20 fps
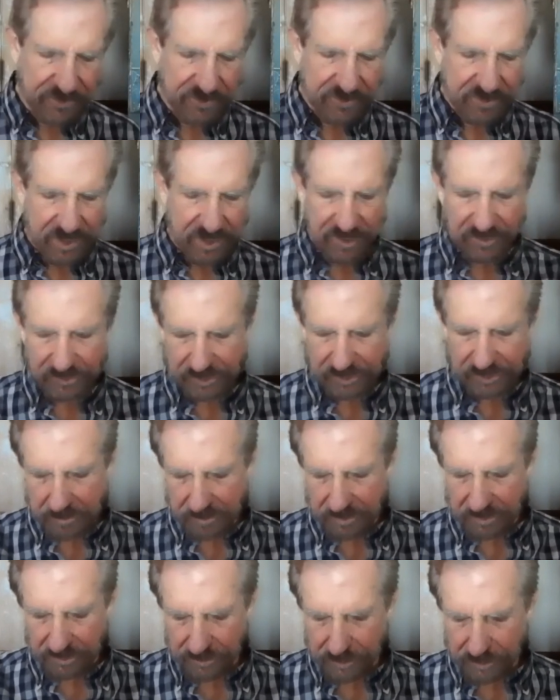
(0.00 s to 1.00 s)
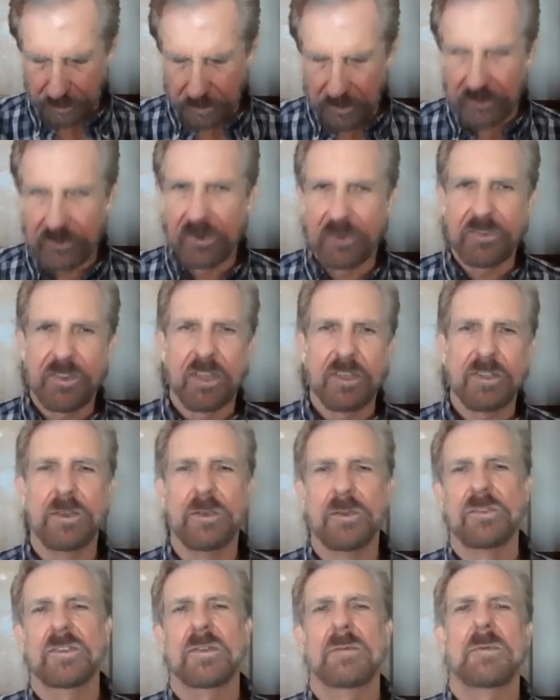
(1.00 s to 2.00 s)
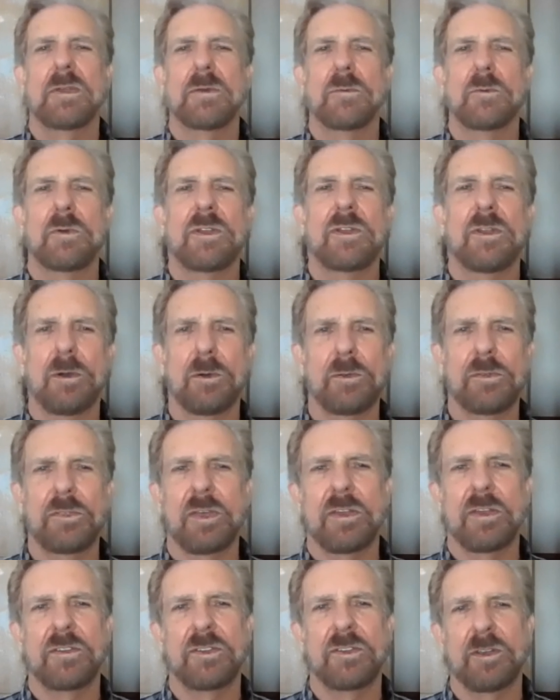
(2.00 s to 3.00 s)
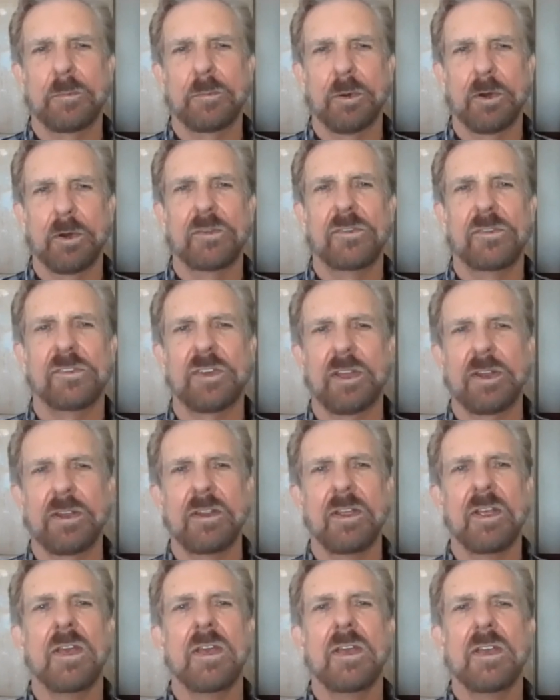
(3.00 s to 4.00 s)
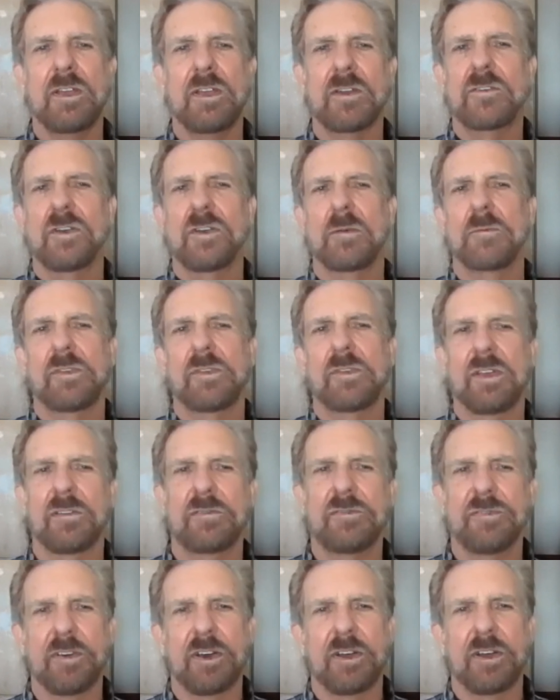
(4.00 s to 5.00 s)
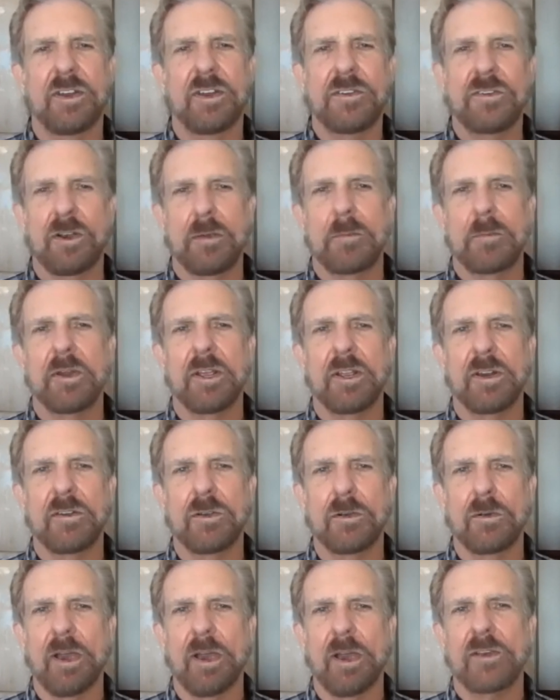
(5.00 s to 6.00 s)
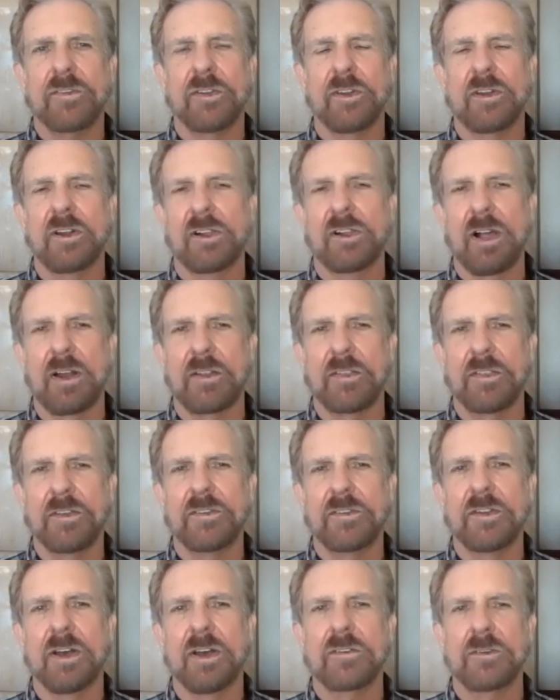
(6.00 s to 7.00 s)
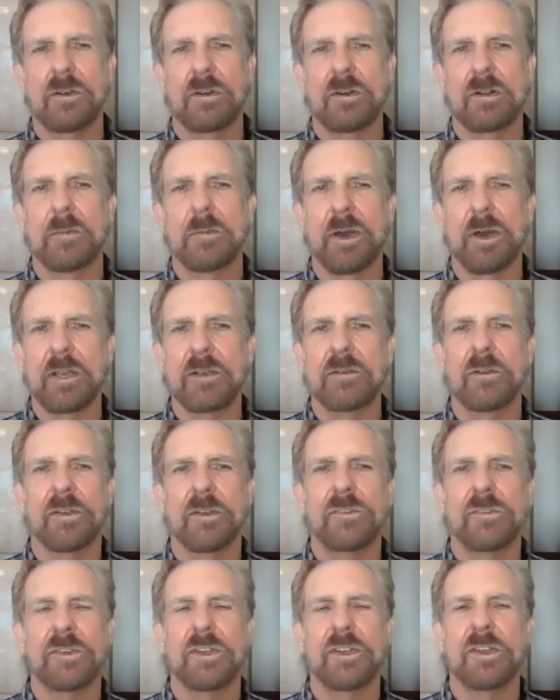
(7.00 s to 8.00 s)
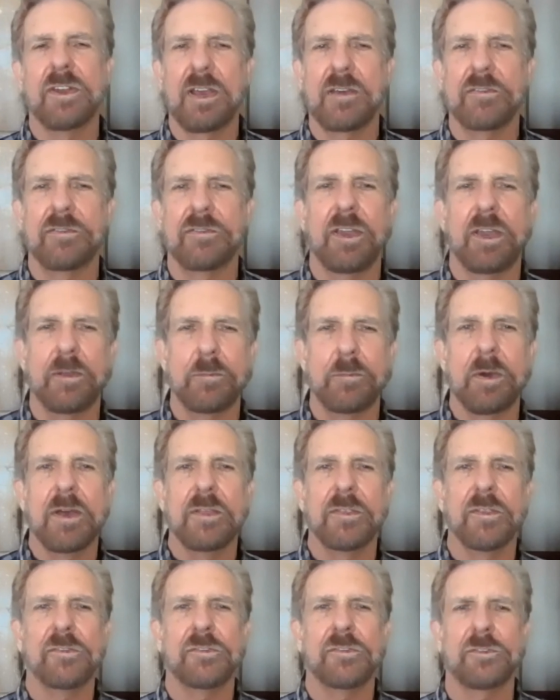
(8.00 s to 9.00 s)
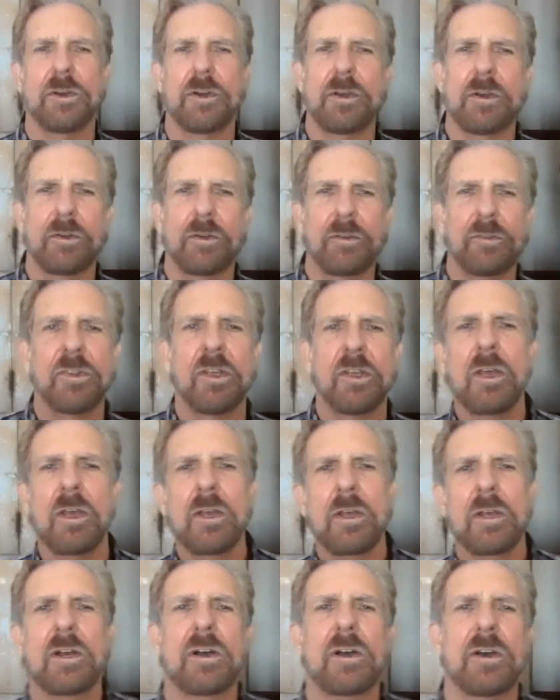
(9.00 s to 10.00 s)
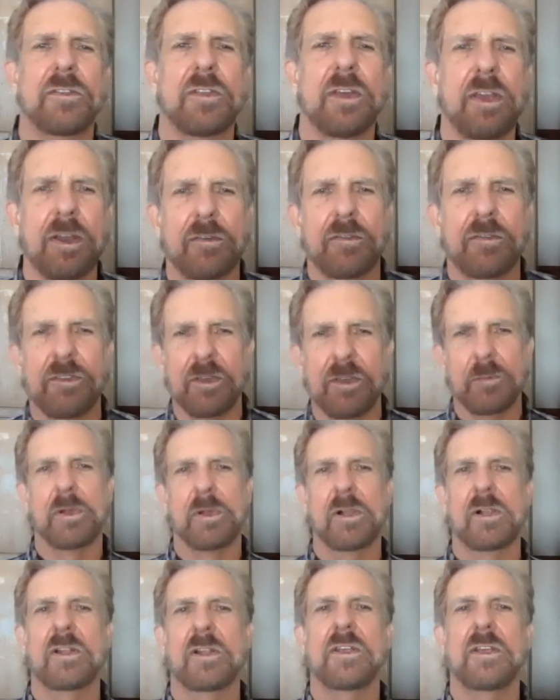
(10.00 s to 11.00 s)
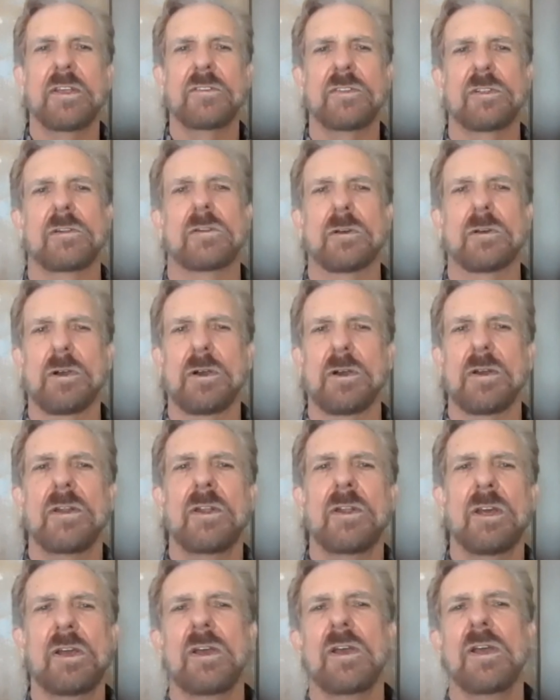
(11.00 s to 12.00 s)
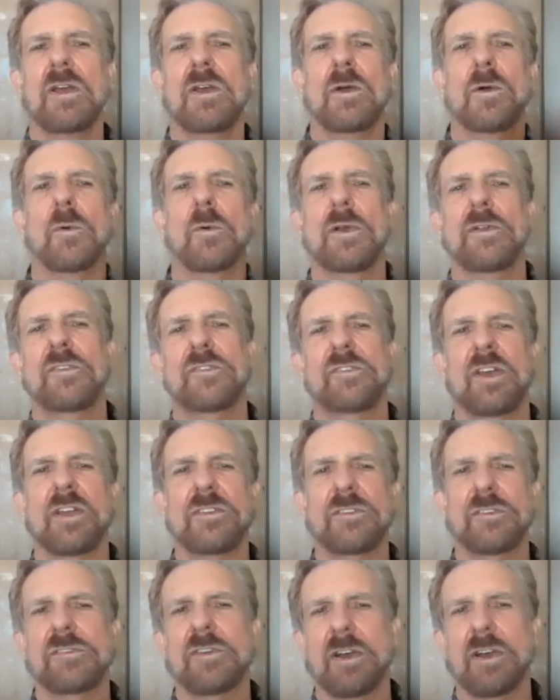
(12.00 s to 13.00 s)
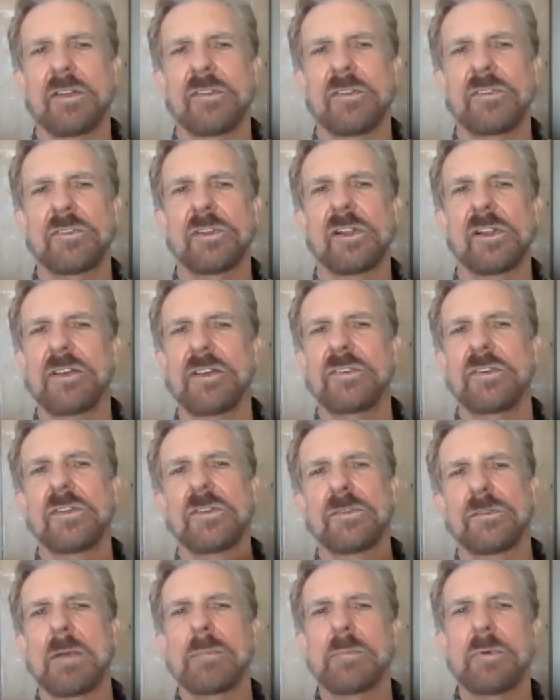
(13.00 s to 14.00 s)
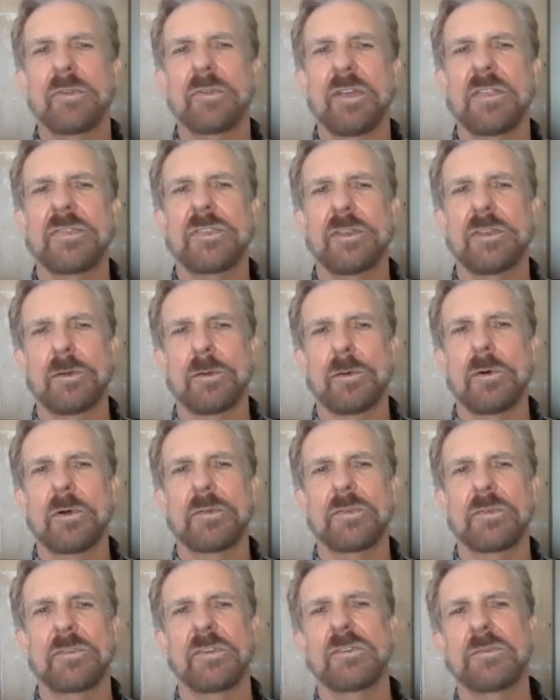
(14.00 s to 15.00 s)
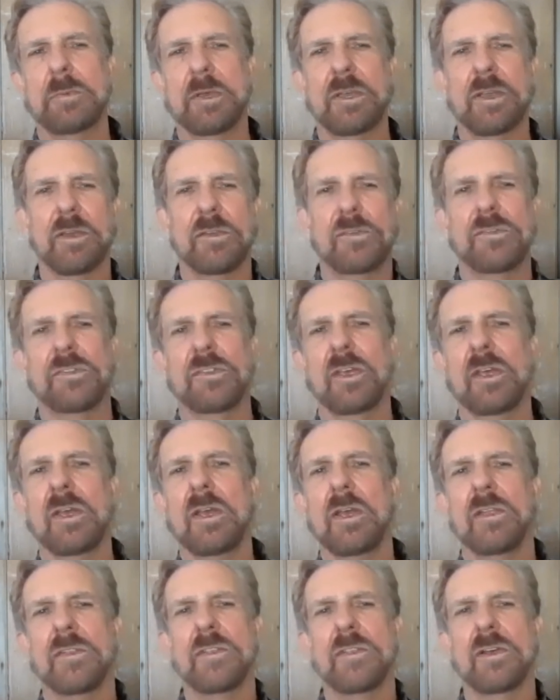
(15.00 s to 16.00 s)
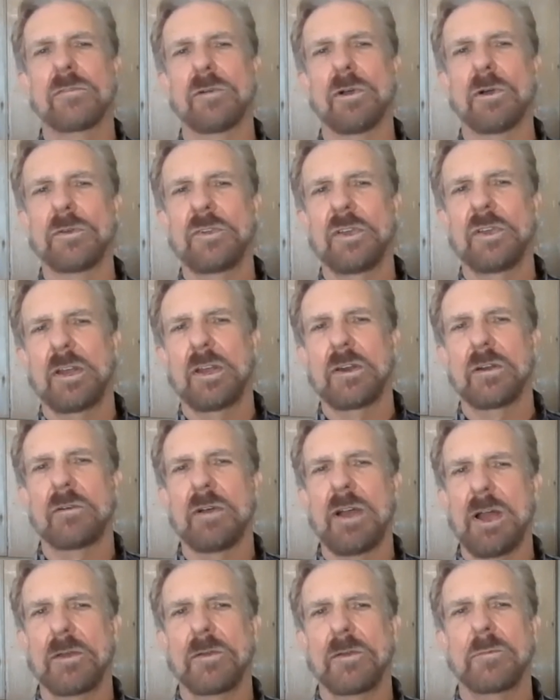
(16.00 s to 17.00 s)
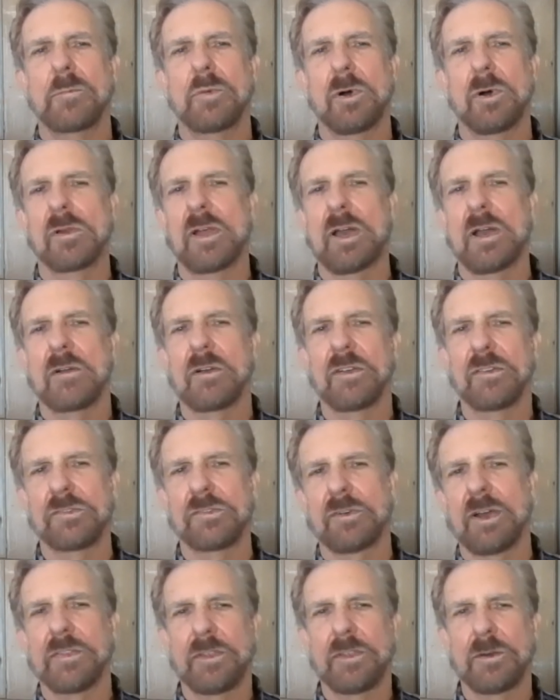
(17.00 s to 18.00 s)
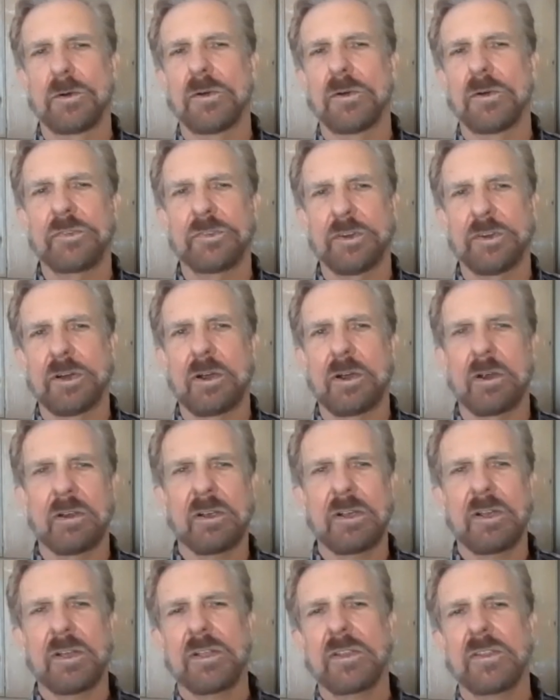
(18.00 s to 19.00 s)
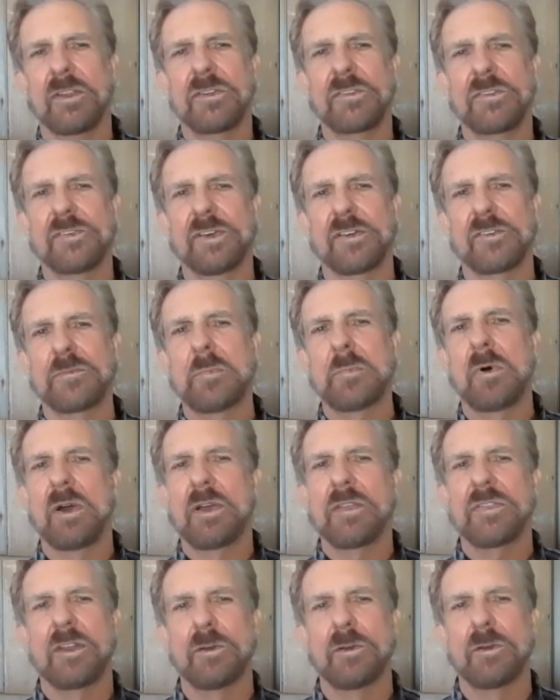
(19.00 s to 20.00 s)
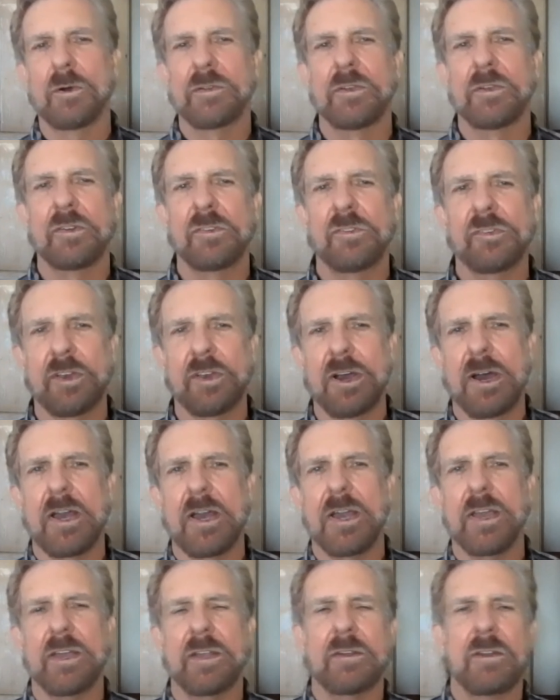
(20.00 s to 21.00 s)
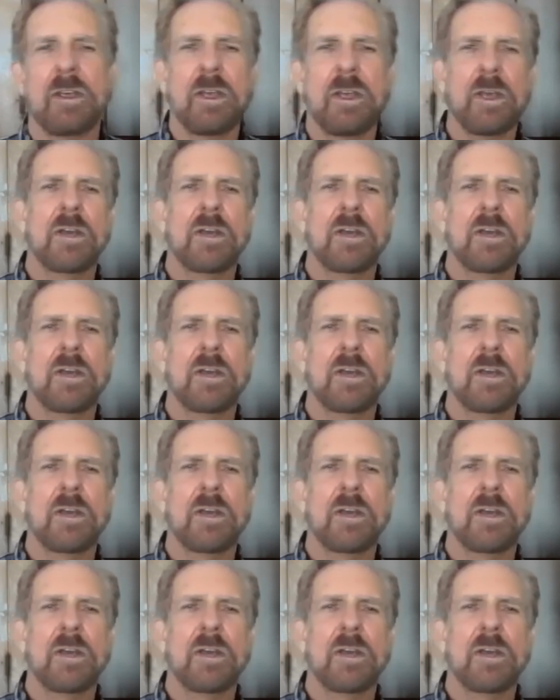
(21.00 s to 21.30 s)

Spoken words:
fascinating, some of the tools that they use. I mean, we know that birds can, in terms of determining direction, a lot of these nocturnal migrants can navigate by the stars. They have the ability to learn which sets of constellations represent the north, just because they rotate around Polaris, around the North Star, this fixed point in the northern sky.